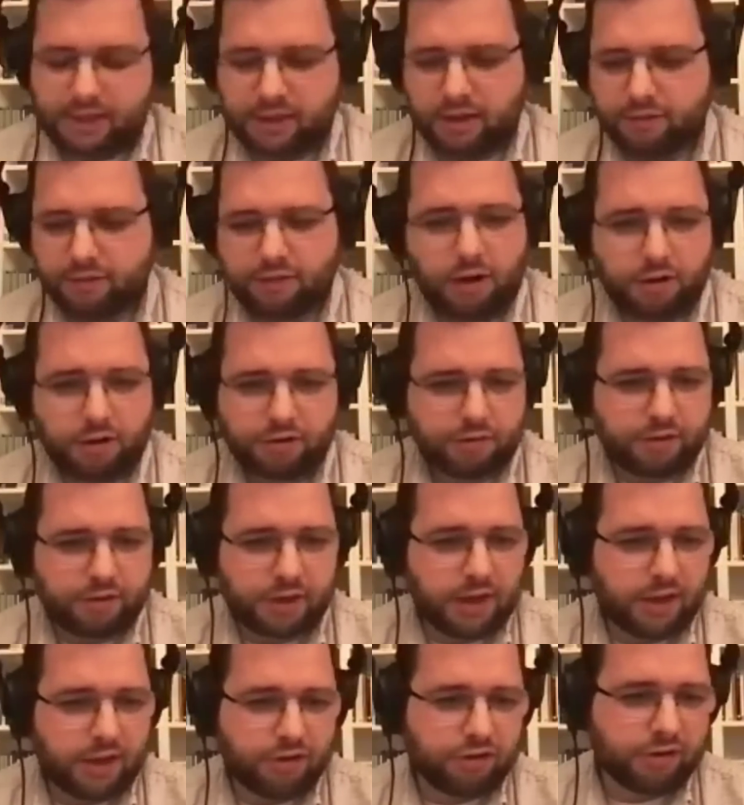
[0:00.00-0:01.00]
a,
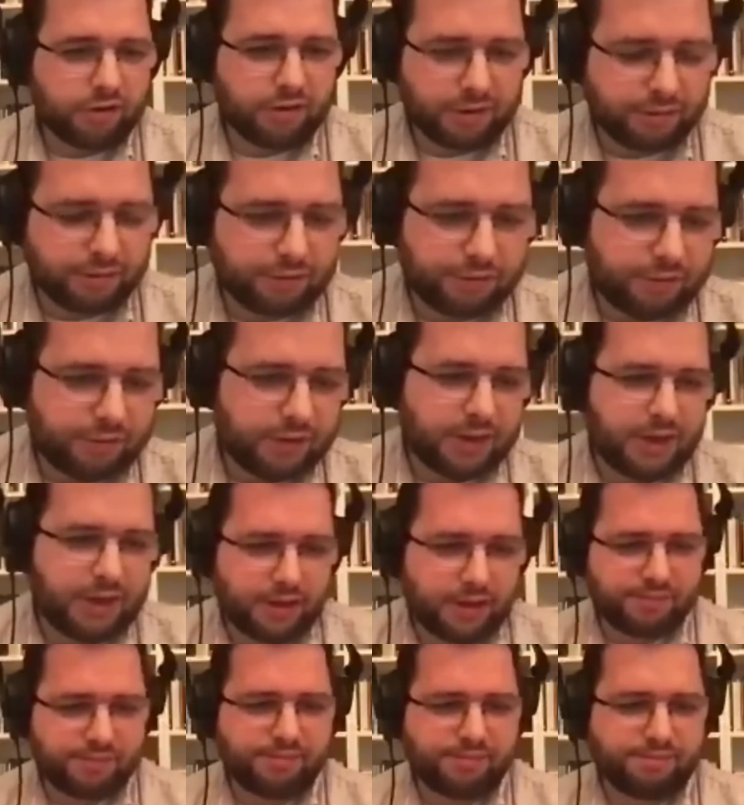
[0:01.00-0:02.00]
falsification of
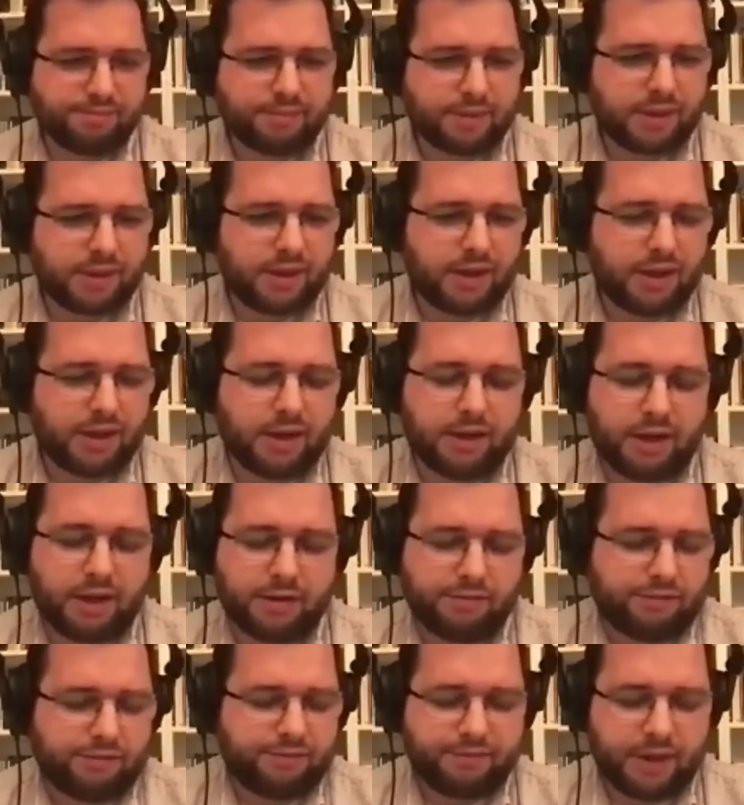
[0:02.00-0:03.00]
um, mm-hmm. uh,
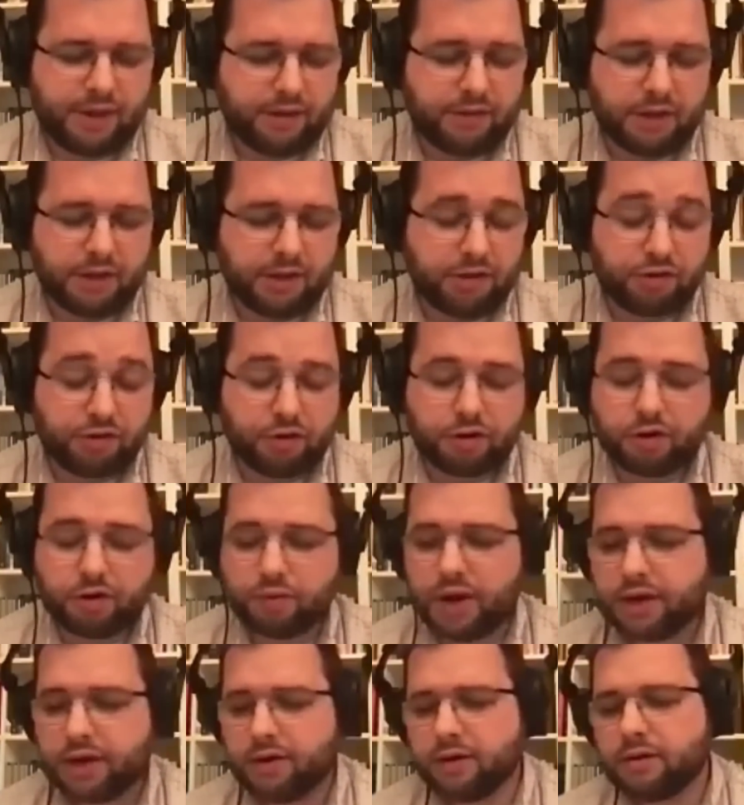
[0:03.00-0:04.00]
of of a historical
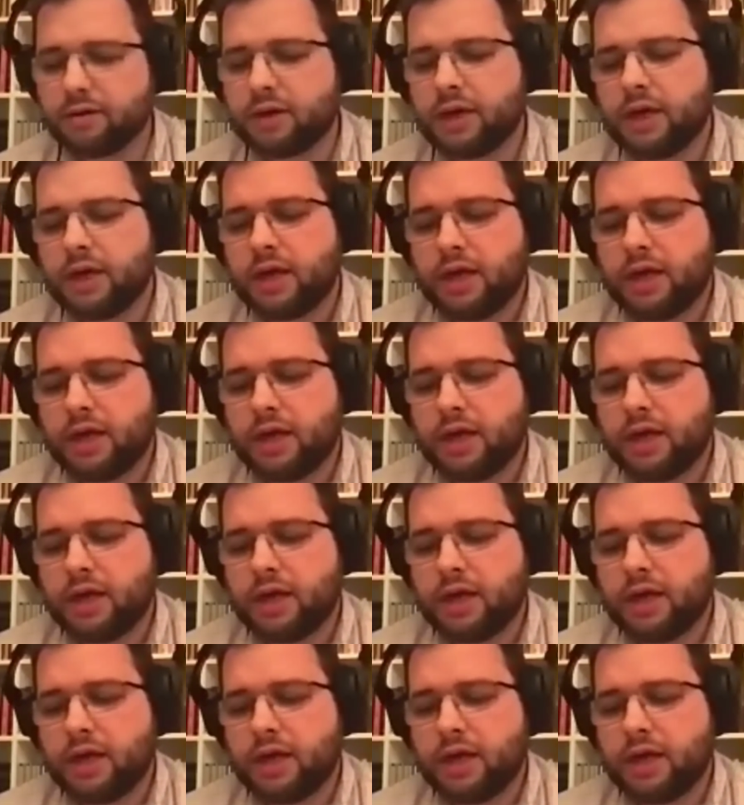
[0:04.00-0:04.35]
record.